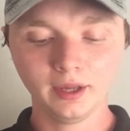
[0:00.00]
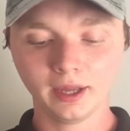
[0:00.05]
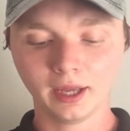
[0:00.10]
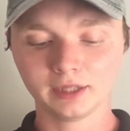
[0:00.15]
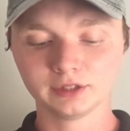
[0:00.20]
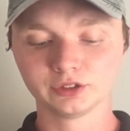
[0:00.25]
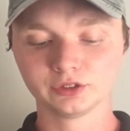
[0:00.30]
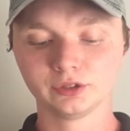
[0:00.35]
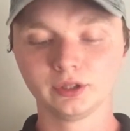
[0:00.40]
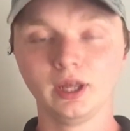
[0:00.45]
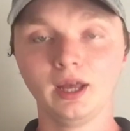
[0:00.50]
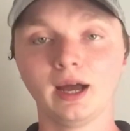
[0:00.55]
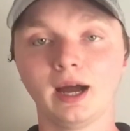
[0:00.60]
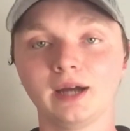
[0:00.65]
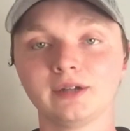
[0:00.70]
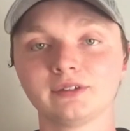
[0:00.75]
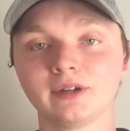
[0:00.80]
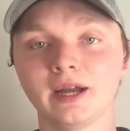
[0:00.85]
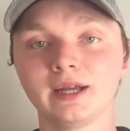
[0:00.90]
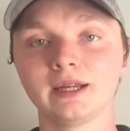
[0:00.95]
And
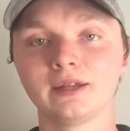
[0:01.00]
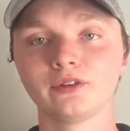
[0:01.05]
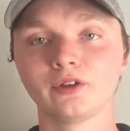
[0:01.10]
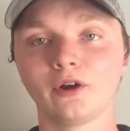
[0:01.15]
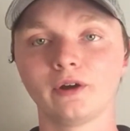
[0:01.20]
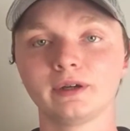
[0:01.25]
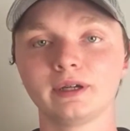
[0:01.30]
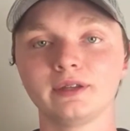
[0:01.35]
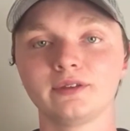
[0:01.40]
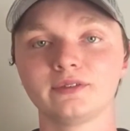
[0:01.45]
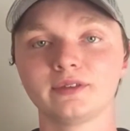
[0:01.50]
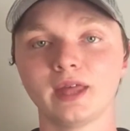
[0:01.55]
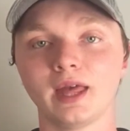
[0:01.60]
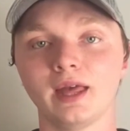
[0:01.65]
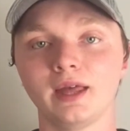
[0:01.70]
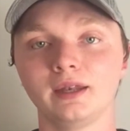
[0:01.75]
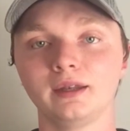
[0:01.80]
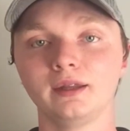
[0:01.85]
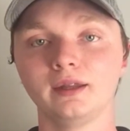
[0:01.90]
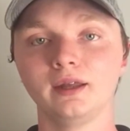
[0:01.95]
Iran has already
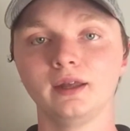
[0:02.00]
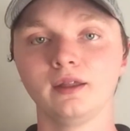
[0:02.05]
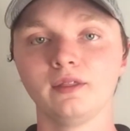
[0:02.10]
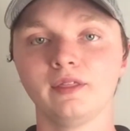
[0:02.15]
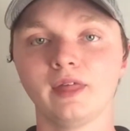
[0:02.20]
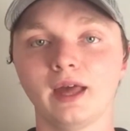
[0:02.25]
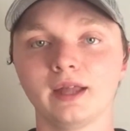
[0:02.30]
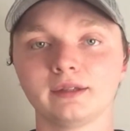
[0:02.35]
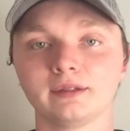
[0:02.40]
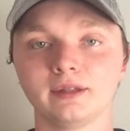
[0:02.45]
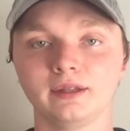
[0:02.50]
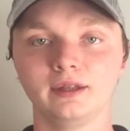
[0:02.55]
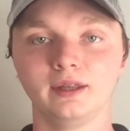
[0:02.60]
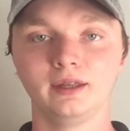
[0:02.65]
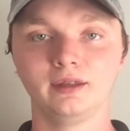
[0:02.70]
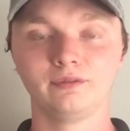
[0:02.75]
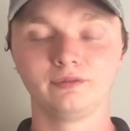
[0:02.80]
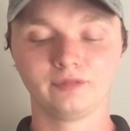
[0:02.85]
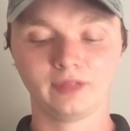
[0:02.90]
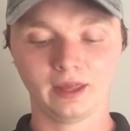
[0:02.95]
said that
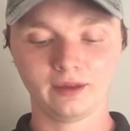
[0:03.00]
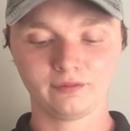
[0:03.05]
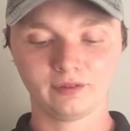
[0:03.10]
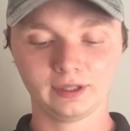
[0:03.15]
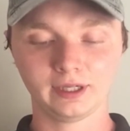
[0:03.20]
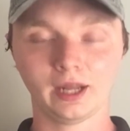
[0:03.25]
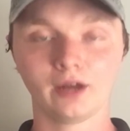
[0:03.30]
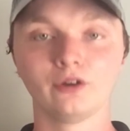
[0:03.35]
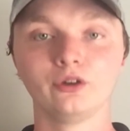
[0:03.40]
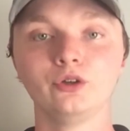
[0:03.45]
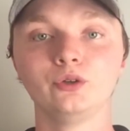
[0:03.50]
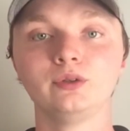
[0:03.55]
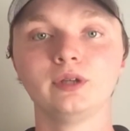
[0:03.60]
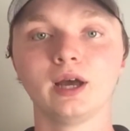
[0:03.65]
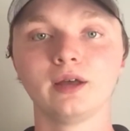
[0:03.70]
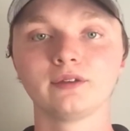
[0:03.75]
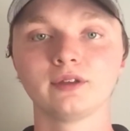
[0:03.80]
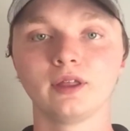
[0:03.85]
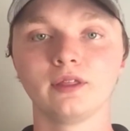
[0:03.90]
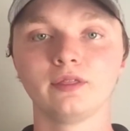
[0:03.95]
if they find out who
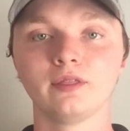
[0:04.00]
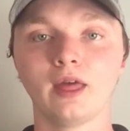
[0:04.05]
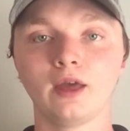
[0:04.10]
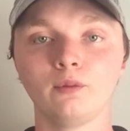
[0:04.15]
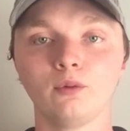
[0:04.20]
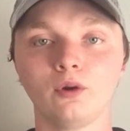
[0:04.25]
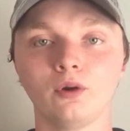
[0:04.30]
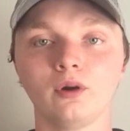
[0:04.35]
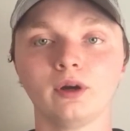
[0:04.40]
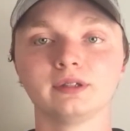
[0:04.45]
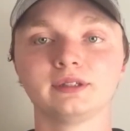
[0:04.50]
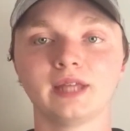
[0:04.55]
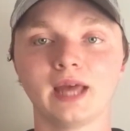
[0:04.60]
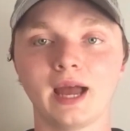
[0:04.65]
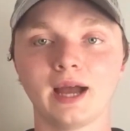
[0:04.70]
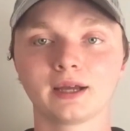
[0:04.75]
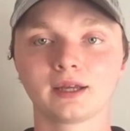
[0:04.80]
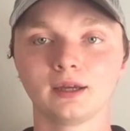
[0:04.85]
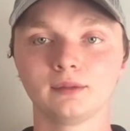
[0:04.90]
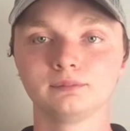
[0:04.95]
does it, they will
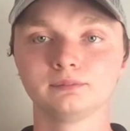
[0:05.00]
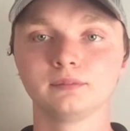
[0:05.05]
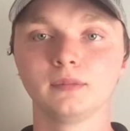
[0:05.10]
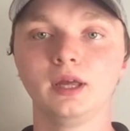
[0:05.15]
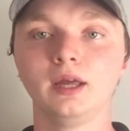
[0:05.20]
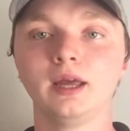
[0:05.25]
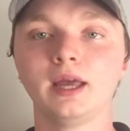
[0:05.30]
attack them.